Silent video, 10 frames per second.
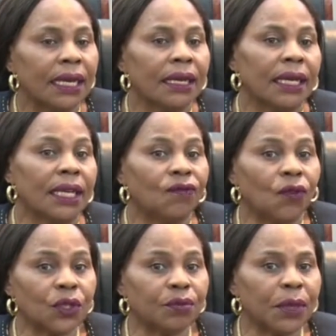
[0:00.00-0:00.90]

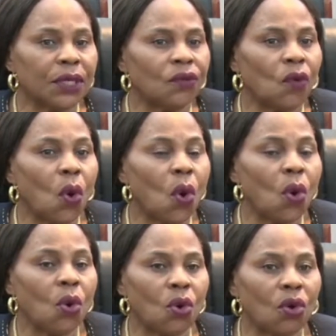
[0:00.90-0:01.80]
enforcement of
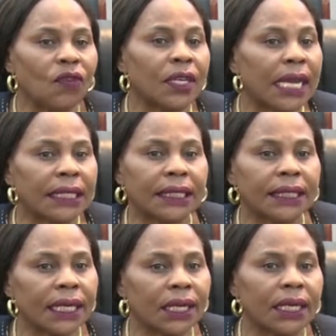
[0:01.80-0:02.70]
all COVID-19
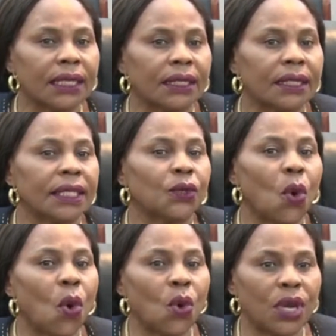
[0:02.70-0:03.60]
regulations at
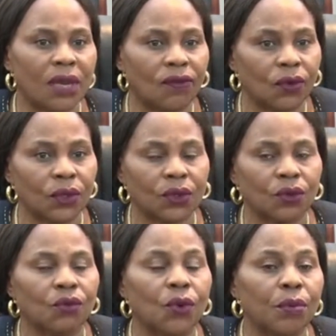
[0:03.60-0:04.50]
all levels
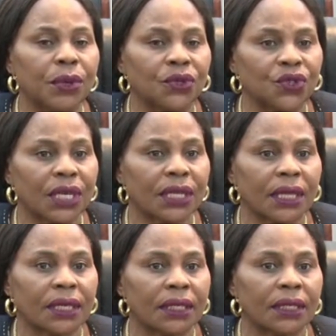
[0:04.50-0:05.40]
will be
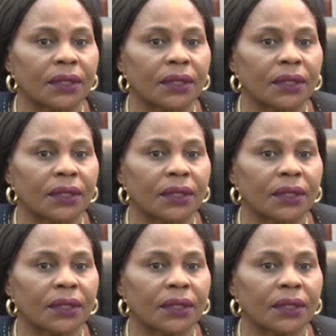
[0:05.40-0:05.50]
strengthened.